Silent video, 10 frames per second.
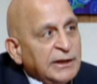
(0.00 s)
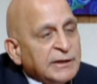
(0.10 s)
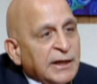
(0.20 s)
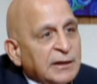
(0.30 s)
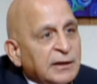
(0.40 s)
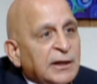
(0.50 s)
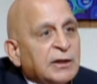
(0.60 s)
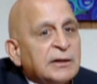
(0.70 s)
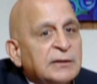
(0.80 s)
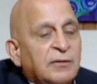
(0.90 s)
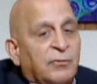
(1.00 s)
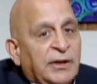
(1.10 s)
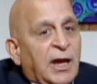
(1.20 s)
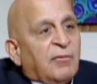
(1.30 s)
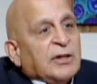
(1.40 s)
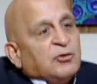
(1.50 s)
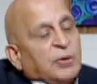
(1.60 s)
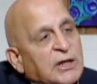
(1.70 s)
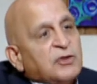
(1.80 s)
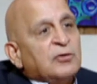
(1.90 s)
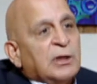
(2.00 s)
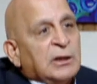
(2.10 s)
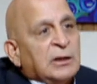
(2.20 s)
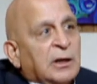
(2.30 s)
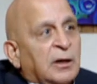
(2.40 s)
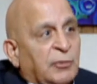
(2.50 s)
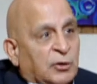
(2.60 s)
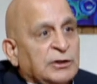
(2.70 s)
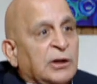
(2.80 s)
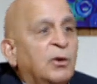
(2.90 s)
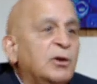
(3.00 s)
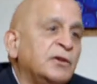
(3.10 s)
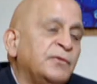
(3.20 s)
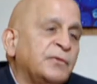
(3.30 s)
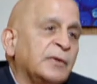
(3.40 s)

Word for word: then it is we have educational uh, because there are a lot of